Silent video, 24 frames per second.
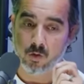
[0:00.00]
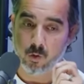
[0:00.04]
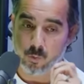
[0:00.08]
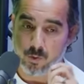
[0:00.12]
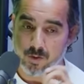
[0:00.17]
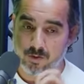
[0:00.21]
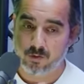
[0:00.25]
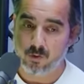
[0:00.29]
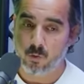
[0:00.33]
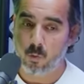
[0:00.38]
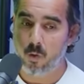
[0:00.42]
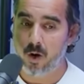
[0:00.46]
The
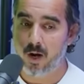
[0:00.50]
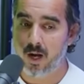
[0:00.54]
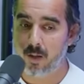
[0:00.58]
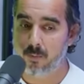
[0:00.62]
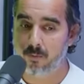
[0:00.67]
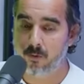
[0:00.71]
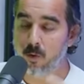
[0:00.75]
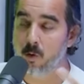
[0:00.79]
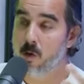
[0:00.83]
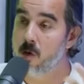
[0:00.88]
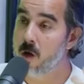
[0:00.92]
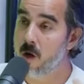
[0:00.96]
reason why
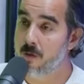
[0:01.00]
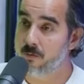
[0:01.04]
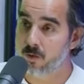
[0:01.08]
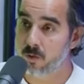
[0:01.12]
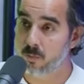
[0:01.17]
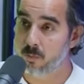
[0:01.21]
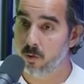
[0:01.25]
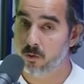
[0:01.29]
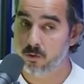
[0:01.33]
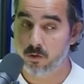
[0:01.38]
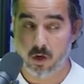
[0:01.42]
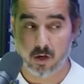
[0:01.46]
I'm so
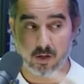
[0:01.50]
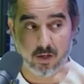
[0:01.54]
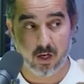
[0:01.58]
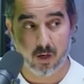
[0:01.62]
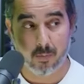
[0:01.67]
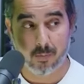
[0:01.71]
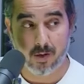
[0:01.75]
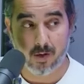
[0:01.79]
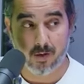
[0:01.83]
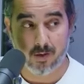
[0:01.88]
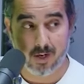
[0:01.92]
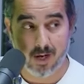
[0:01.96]
comfortable talking
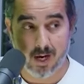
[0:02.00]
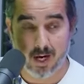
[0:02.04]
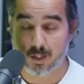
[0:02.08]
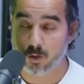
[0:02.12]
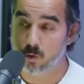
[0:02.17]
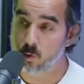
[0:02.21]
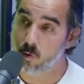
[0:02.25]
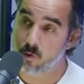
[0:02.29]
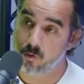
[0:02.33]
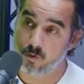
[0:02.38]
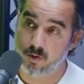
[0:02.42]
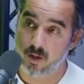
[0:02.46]
about
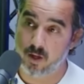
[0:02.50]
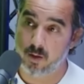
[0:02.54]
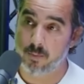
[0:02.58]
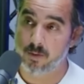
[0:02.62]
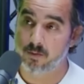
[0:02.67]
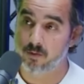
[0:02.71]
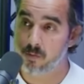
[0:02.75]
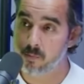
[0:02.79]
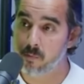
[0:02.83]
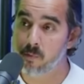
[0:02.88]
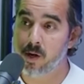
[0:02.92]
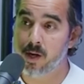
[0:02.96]
Natural Slim
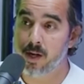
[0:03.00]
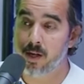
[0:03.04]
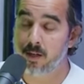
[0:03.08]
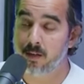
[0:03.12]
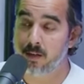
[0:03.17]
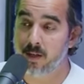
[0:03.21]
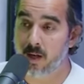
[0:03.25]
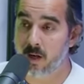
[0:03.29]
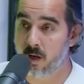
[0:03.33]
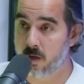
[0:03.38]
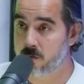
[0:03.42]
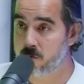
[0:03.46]
as a
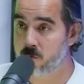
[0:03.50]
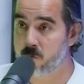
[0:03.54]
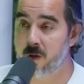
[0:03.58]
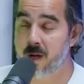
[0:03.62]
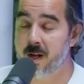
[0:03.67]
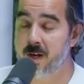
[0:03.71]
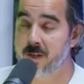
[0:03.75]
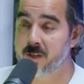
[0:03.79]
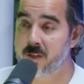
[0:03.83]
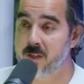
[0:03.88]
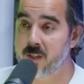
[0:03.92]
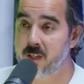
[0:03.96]
brand and our
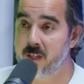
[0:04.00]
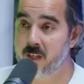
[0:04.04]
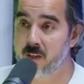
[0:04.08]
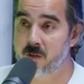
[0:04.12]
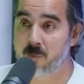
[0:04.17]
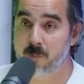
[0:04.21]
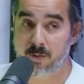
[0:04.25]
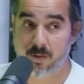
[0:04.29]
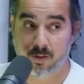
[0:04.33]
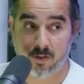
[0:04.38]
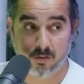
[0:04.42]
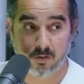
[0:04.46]
strategy
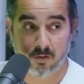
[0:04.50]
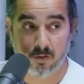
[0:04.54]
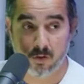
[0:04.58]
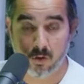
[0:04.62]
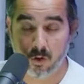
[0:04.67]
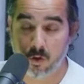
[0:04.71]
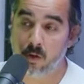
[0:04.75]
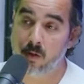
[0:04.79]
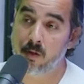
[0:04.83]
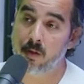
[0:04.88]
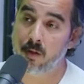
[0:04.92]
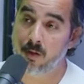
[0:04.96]
is because
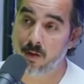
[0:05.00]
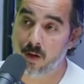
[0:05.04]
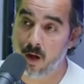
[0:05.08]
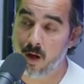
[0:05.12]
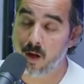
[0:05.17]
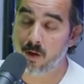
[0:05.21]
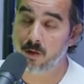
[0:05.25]
good